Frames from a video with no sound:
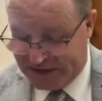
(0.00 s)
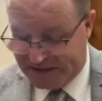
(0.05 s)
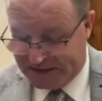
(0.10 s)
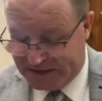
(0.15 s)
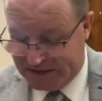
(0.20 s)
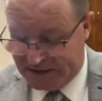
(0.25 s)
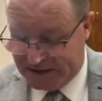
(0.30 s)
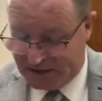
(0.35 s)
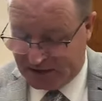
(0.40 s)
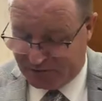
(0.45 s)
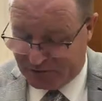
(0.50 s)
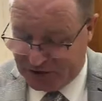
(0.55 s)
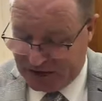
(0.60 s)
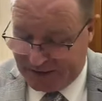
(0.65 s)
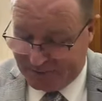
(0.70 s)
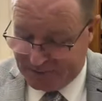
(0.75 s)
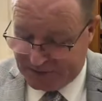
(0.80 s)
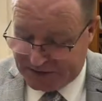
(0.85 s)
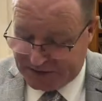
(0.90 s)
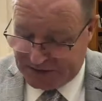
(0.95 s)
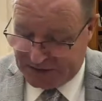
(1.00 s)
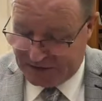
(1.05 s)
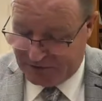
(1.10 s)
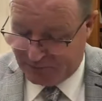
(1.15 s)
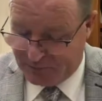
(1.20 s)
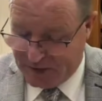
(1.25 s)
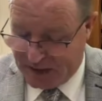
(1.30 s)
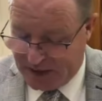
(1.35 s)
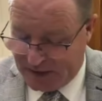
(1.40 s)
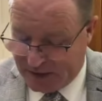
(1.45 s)
26 of chapter 10
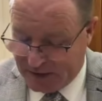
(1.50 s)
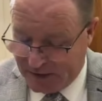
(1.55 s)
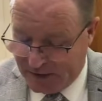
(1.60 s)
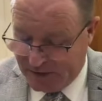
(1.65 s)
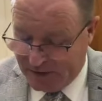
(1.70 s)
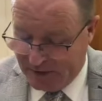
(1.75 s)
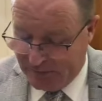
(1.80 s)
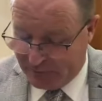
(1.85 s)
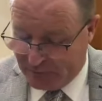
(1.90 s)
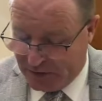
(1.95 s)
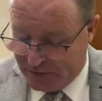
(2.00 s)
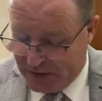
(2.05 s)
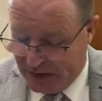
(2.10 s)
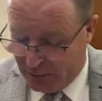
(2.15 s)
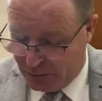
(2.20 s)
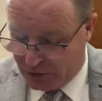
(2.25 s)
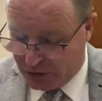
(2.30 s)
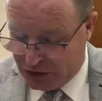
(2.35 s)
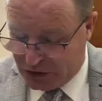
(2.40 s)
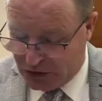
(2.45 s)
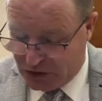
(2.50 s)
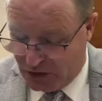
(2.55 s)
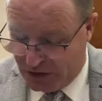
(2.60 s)
of Mark. And they were